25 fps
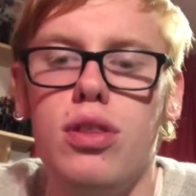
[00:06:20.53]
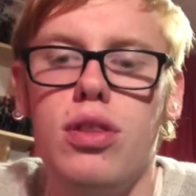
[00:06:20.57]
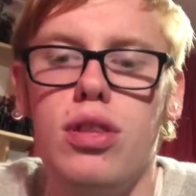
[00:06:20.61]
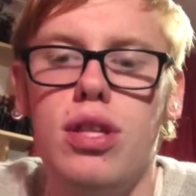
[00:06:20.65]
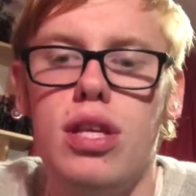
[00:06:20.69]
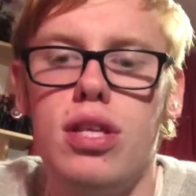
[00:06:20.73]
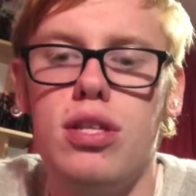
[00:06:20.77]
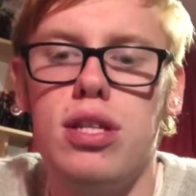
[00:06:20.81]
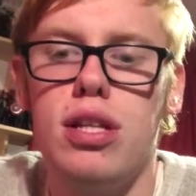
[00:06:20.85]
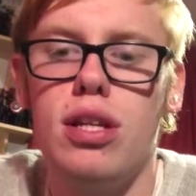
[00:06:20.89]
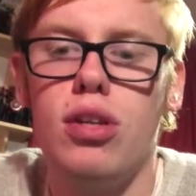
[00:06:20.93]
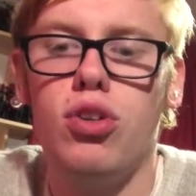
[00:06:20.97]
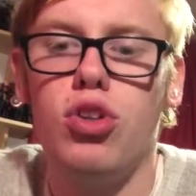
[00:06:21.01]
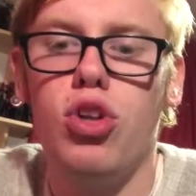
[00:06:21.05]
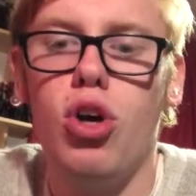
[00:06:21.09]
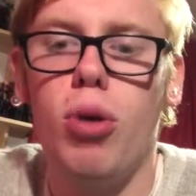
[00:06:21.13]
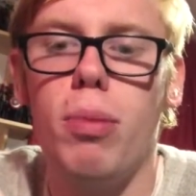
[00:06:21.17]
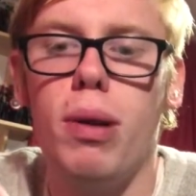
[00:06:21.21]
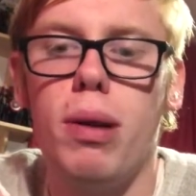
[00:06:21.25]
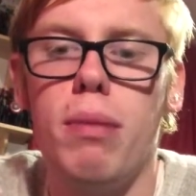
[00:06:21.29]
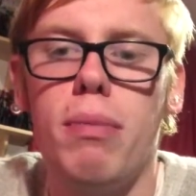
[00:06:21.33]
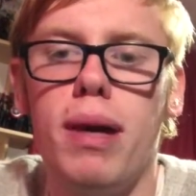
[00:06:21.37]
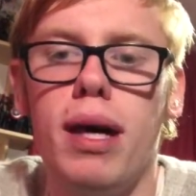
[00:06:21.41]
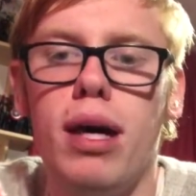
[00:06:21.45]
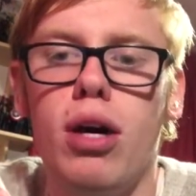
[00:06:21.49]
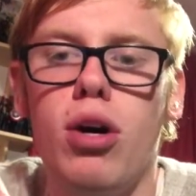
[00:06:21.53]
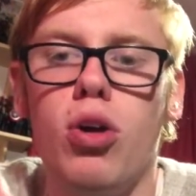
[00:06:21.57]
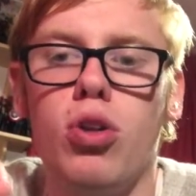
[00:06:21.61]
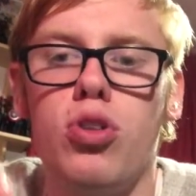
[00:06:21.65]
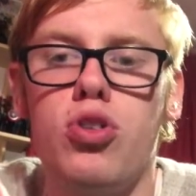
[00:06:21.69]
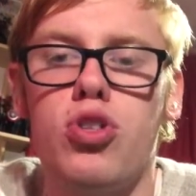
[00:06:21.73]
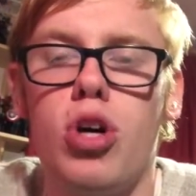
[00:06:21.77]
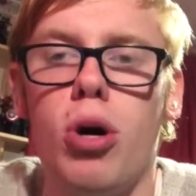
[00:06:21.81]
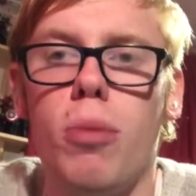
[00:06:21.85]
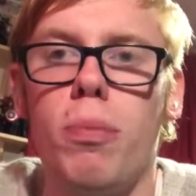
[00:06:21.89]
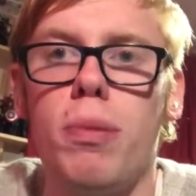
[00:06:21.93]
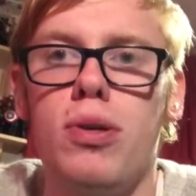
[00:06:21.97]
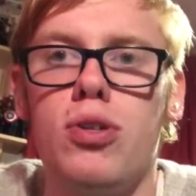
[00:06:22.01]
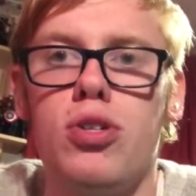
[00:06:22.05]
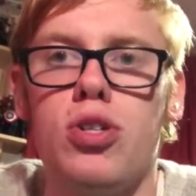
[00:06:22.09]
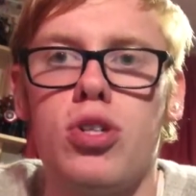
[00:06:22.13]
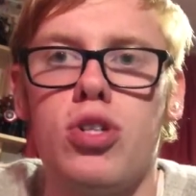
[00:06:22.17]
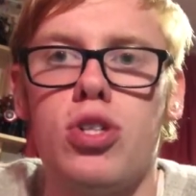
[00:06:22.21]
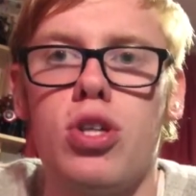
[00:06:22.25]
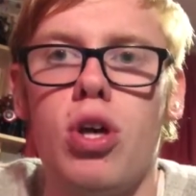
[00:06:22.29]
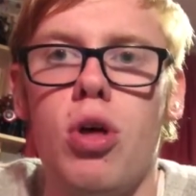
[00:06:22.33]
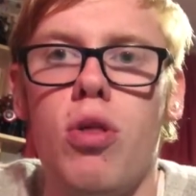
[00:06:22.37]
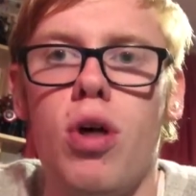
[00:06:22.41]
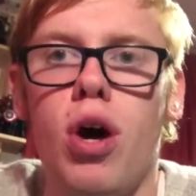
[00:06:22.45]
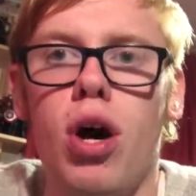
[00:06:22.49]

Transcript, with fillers: This little knobbly bit on top is just so